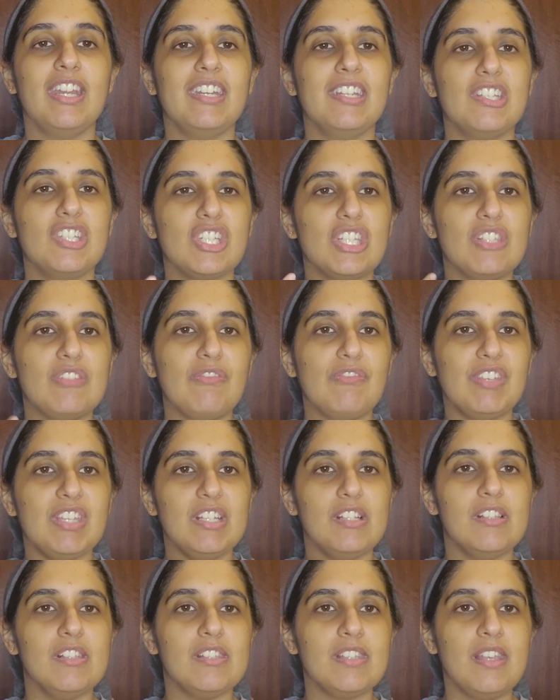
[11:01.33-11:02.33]
it just
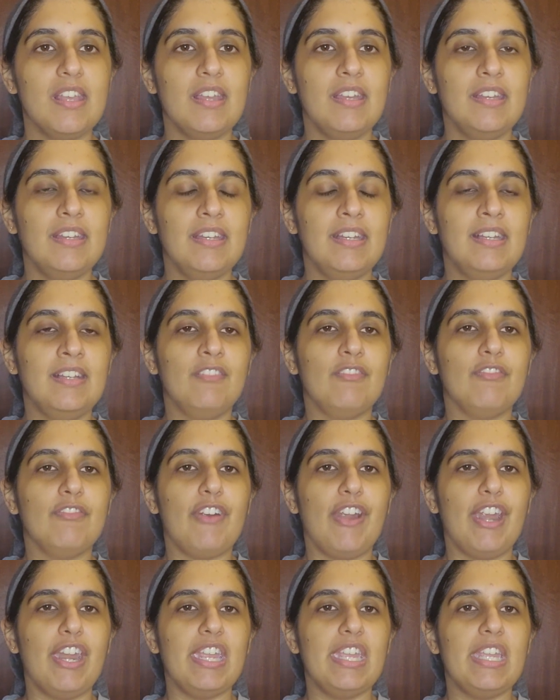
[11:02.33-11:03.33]
feels
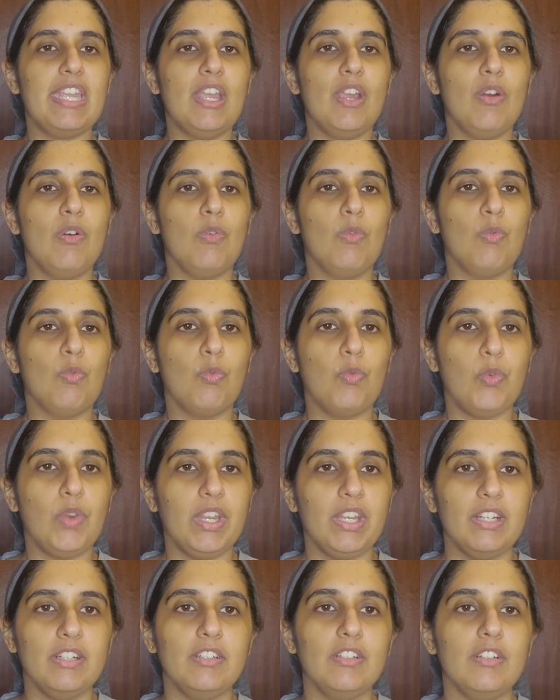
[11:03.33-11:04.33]
very
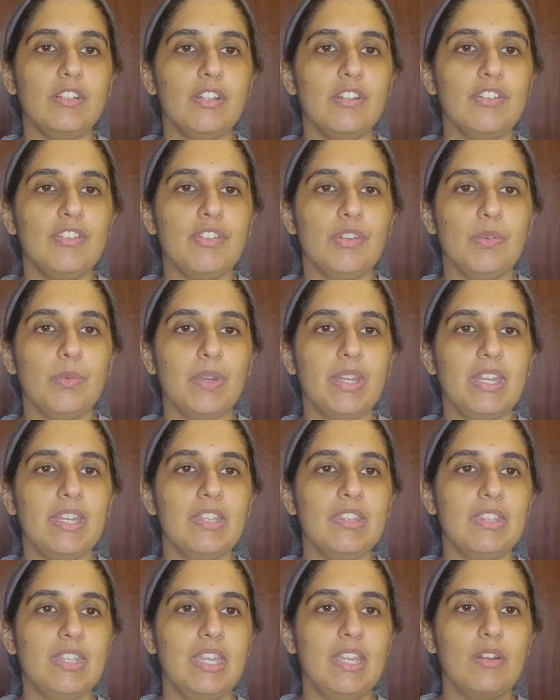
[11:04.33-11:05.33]
real the way
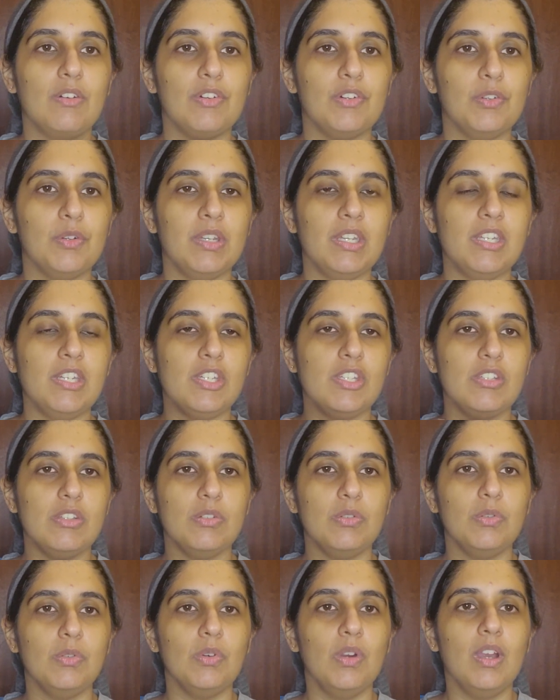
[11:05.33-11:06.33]
they grow
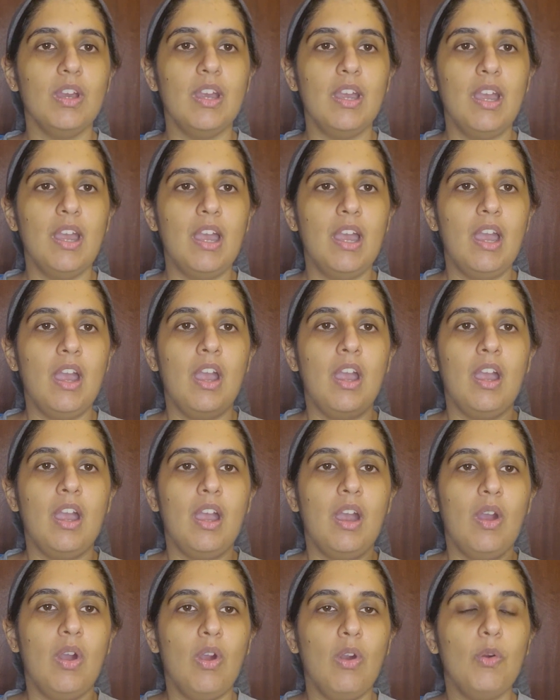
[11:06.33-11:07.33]
into
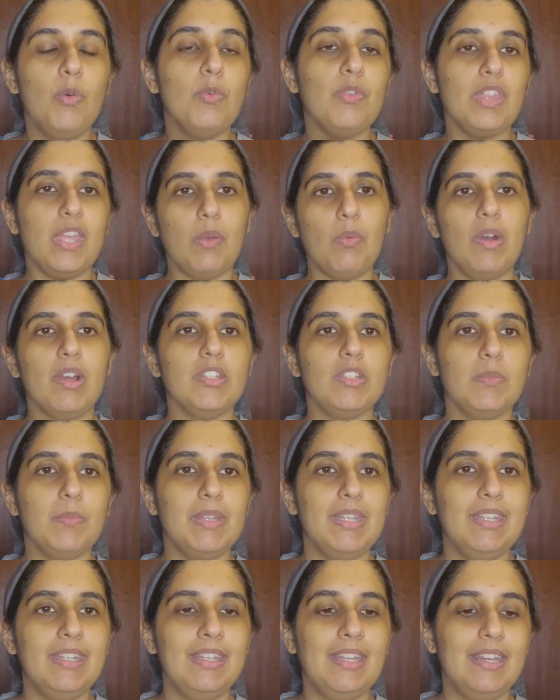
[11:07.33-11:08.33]
who they want to
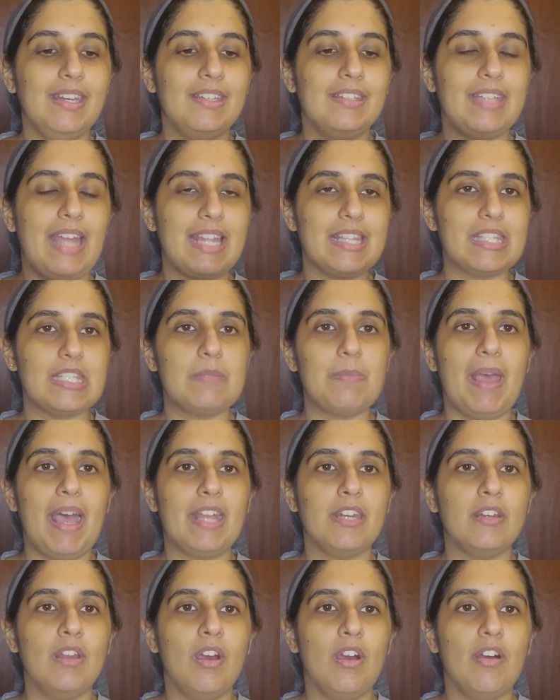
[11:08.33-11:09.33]
be in that
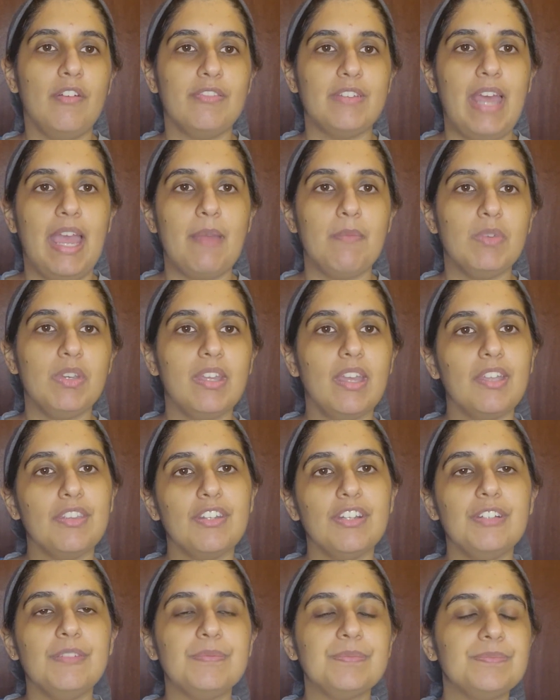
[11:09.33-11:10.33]
span of time
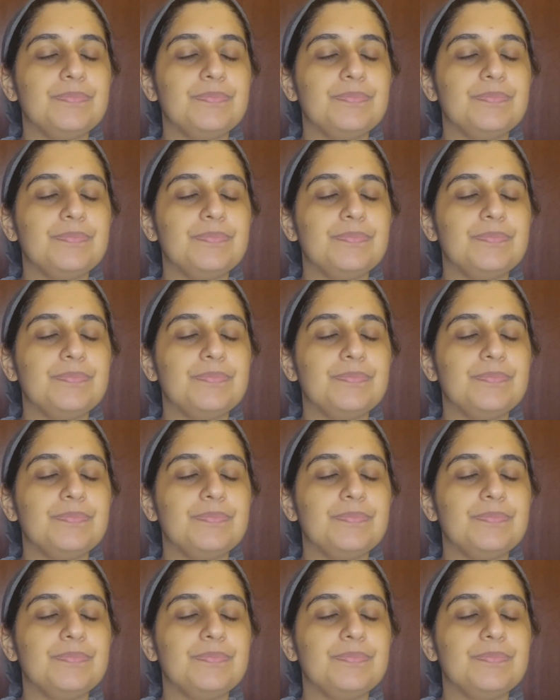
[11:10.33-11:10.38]
together.